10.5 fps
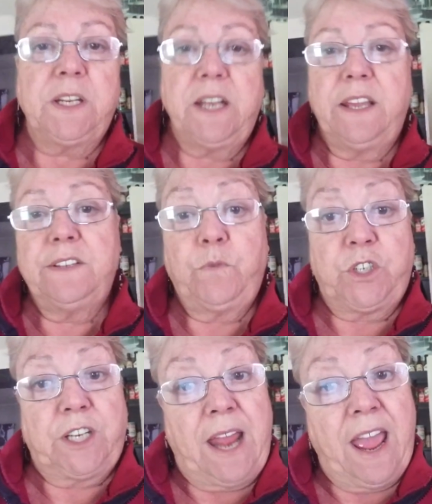of days,
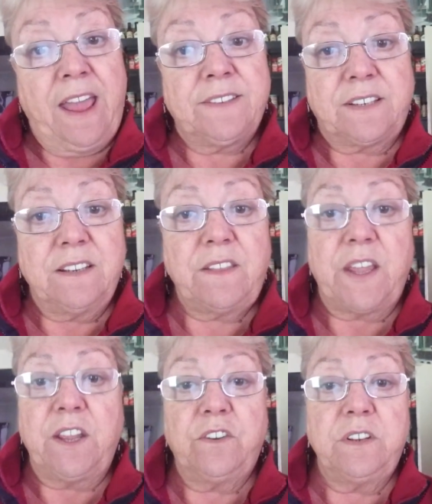which it hasn't,
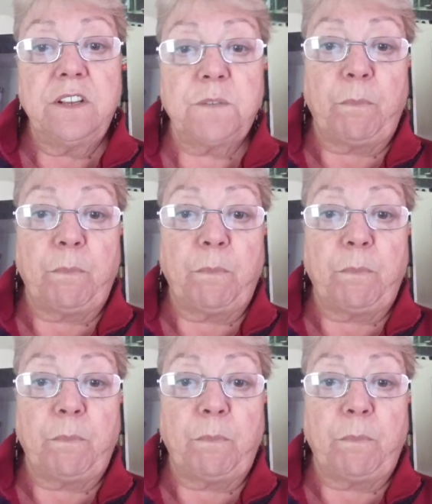thank goodness.